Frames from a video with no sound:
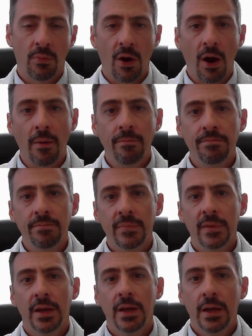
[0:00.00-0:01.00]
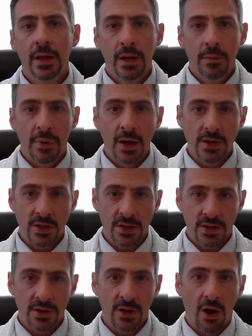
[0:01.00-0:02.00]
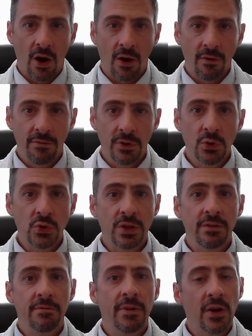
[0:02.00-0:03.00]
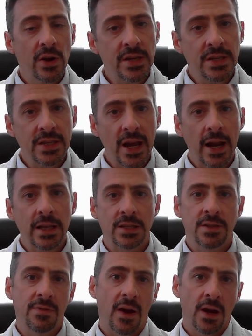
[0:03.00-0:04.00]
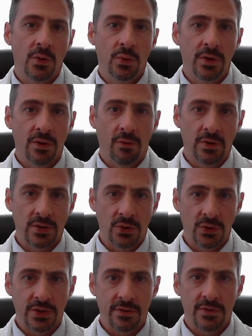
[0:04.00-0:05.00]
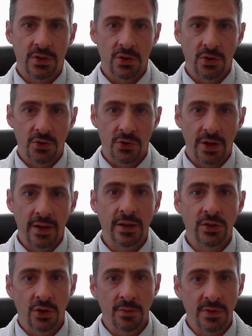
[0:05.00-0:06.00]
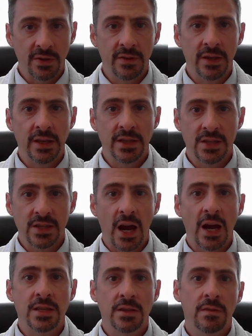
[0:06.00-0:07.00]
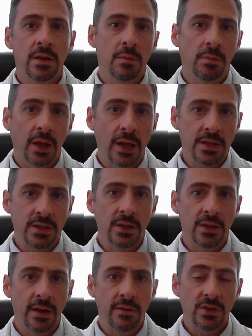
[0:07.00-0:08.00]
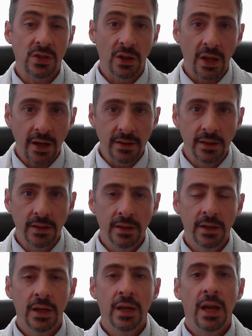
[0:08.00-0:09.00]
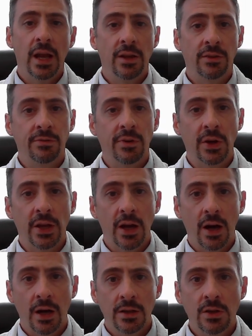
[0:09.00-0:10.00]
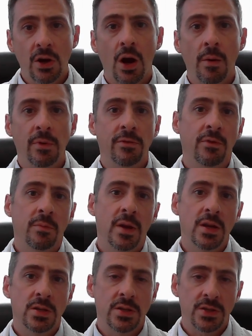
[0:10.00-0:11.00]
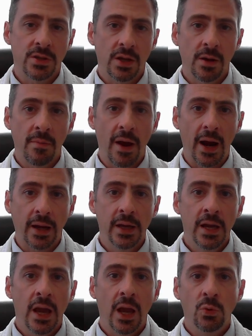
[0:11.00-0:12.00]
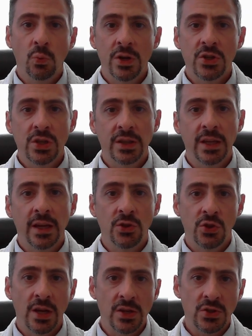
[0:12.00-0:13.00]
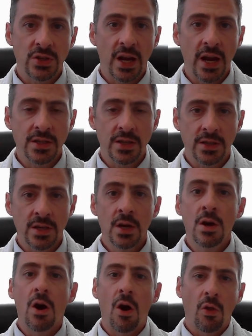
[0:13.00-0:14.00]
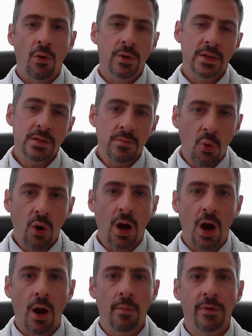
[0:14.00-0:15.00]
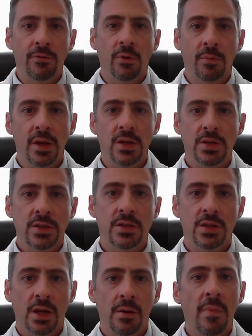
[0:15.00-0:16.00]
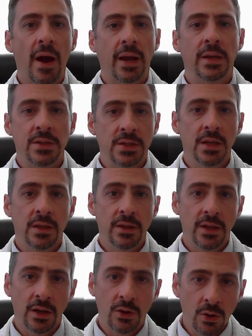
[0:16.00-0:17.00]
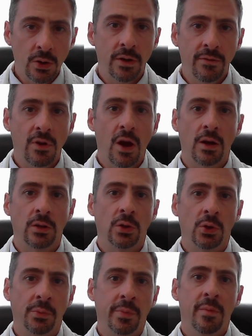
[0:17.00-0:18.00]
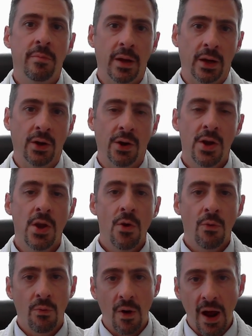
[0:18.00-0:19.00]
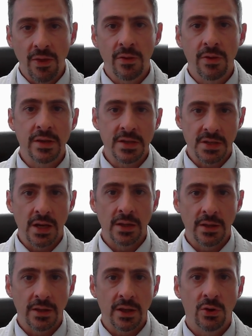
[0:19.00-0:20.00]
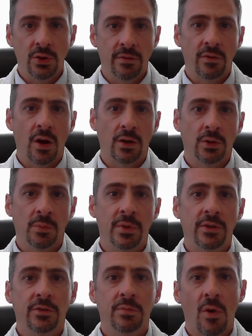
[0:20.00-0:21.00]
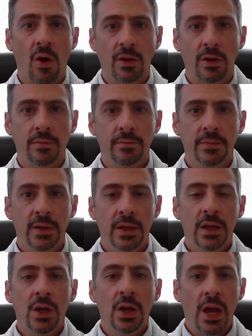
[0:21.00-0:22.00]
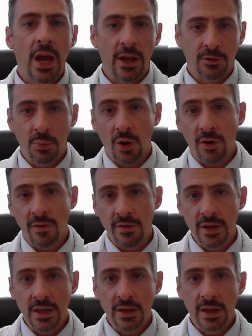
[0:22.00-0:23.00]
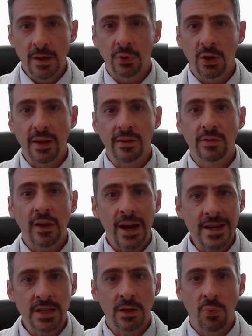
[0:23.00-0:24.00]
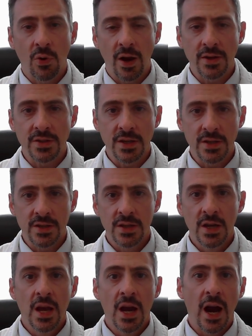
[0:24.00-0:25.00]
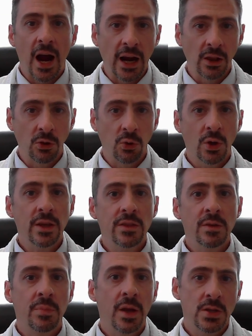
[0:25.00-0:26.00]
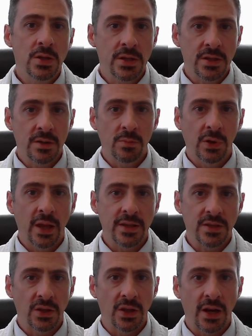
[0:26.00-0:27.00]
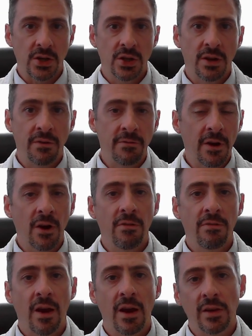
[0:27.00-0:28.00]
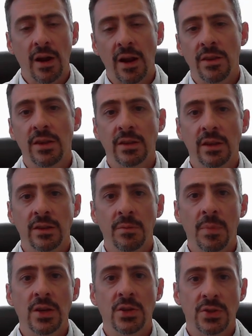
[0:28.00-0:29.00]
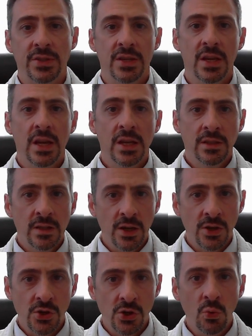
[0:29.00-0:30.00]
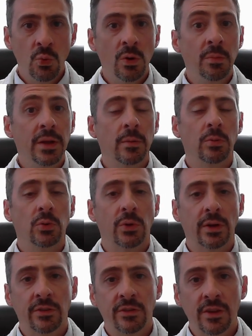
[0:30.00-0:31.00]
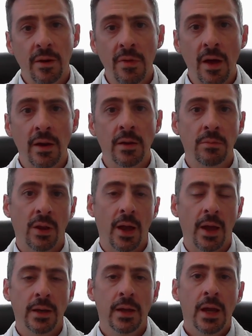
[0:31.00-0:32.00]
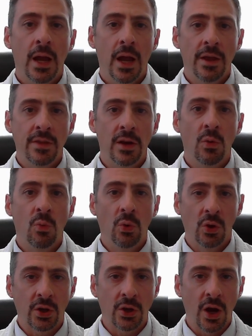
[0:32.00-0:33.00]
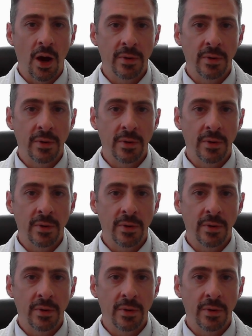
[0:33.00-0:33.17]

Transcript: Patients are usually very satisfied with the results of surgery in terms of the size of the implants that they have selected. It is very uncommon for patients to come back and wish that they had changed sizes, although it is more common for patients to come back and say that they could have gone a little bit bigger rather than saying that they could have gone a little bit smaller. As part of the implant sizing process, I look at the patient's implant selection and verify that I think that the patient's tissue will be able to accept that implant and that it will accommodate their goals.